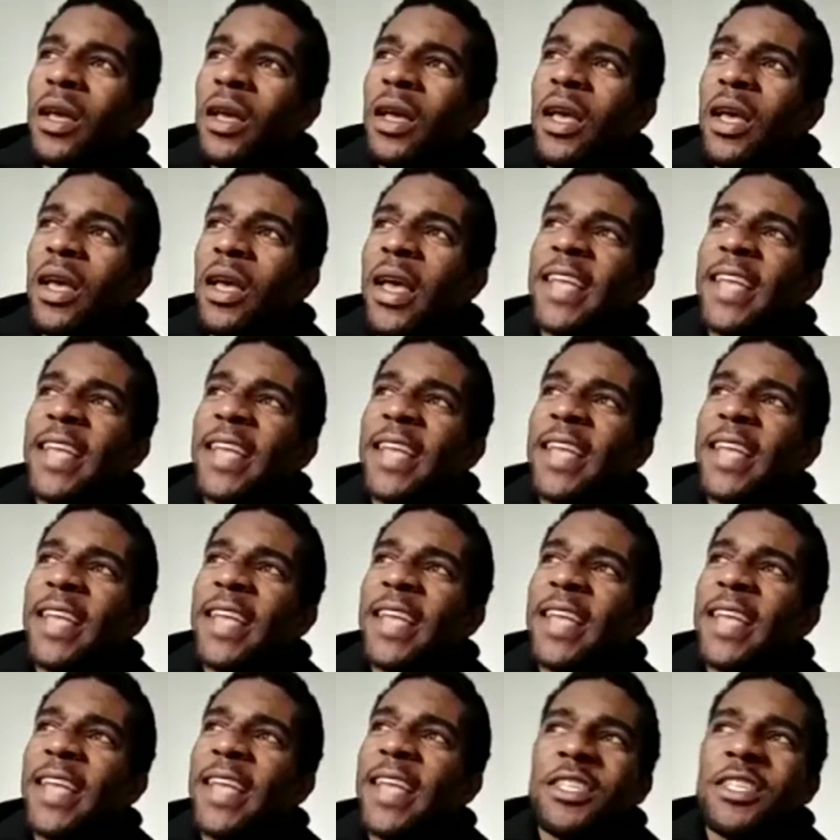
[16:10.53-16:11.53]
it doesn't
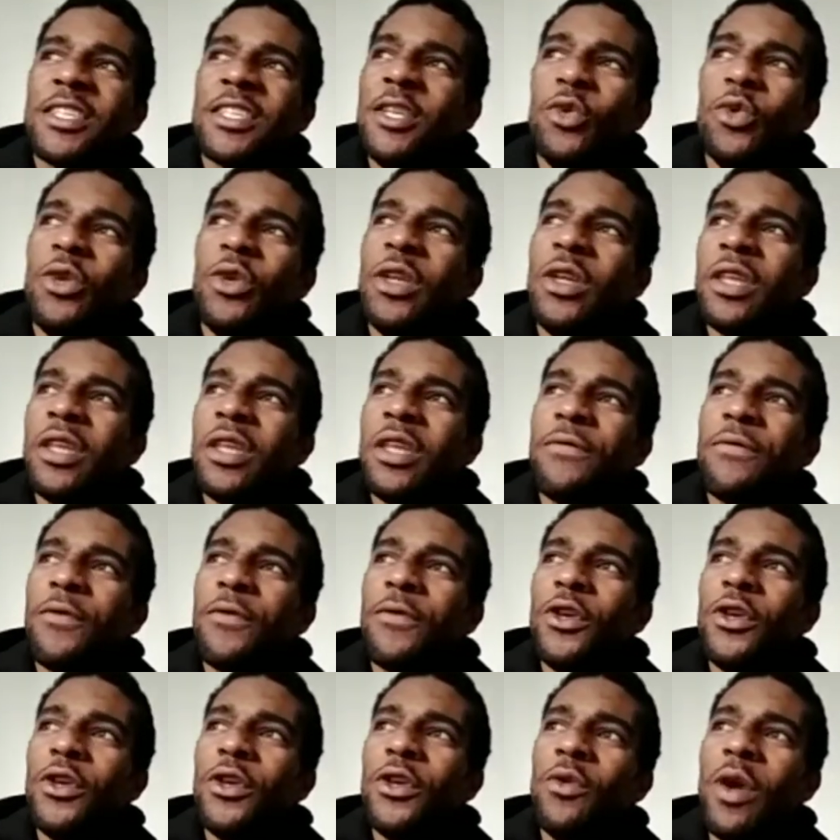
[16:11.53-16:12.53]
necessarily do anything for
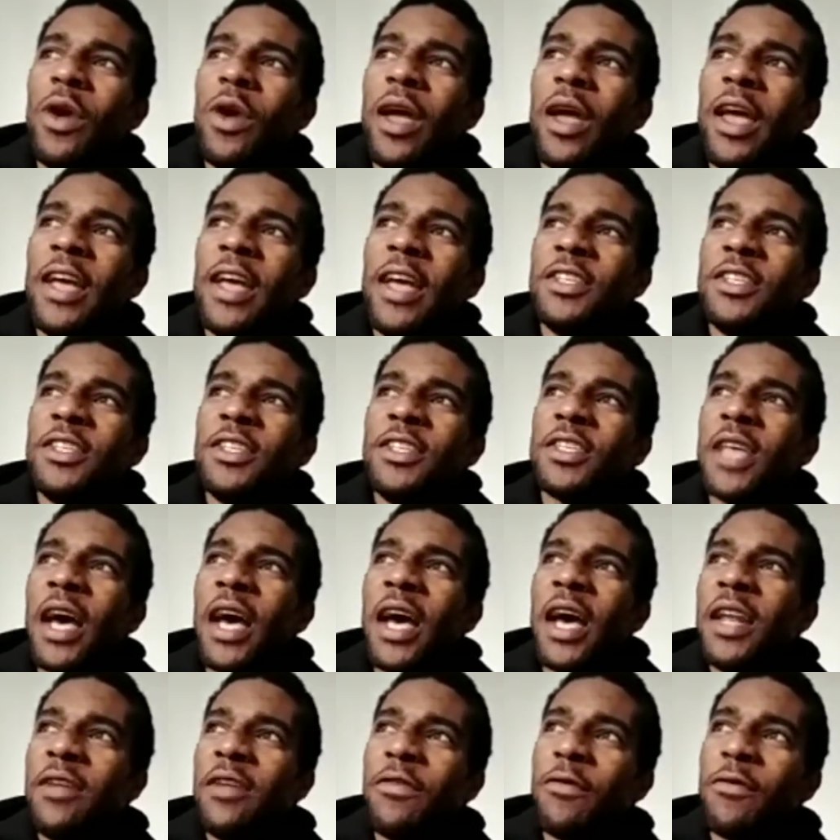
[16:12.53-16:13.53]
you. It just
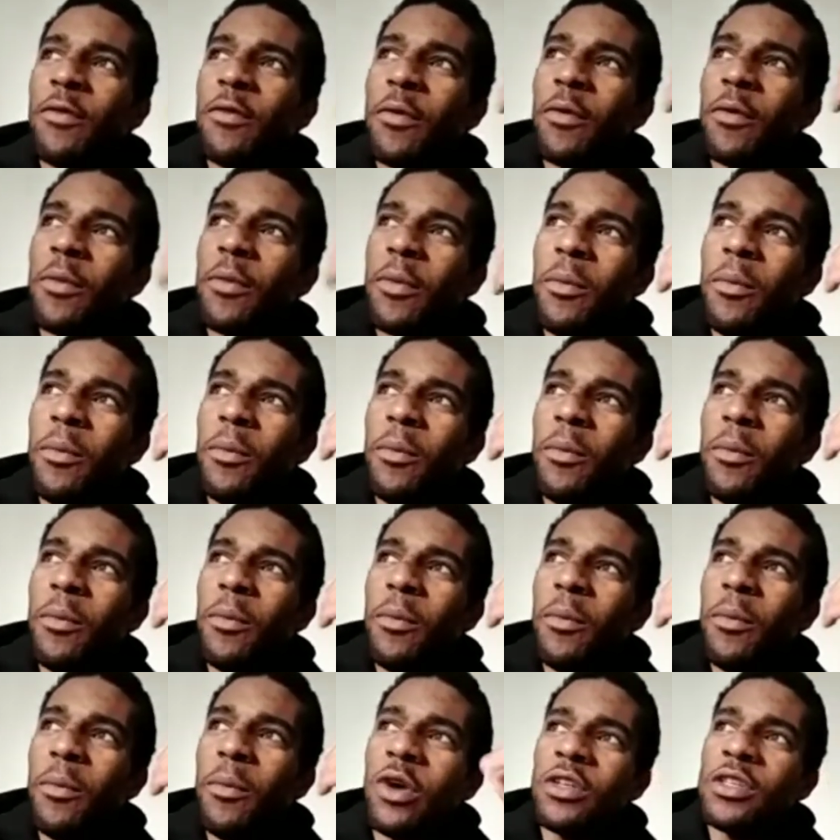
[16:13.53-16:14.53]
kind of
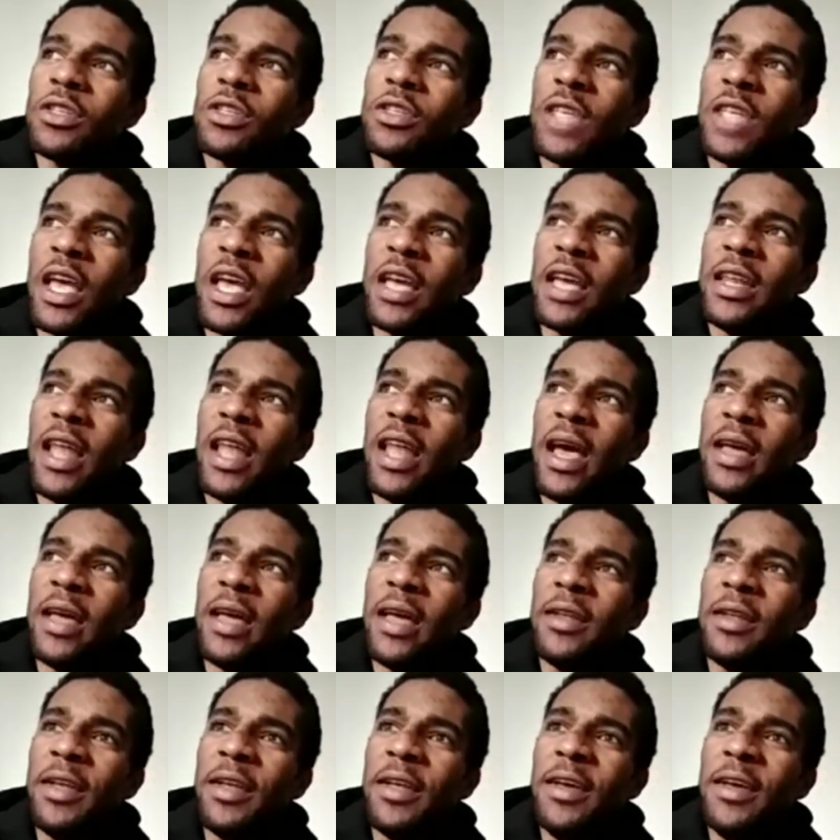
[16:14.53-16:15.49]
makes you understand that